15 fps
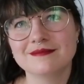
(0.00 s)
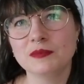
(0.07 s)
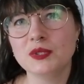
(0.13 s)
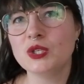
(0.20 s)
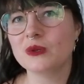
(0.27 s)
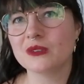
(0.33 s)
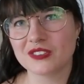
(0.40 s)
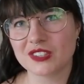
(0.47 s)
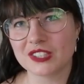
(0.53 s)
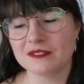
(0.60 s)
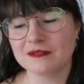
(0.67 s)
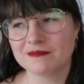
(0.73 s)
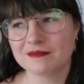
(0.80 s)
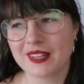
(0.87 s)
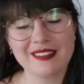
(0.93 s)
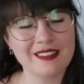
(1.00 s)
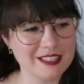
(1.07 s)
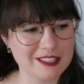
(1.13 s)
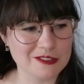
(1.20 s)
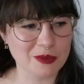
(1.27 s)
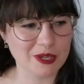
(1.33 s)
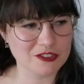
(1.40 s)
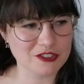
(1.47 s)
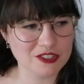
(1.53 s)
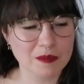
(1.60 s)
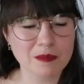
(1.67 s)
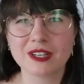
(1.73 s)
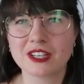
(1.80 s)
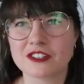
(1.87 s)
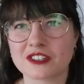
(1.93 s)
Beautiful. I think he's Welsh.
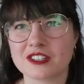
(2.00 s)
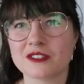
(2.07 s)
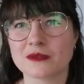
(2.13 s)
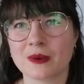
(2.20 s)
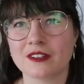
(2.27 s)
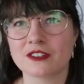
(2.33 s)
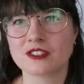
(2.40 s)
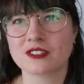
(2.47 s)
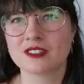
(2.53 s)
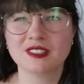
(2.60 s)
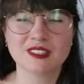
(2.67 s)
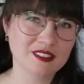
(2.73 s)
I'm pretty sure he's Welsh.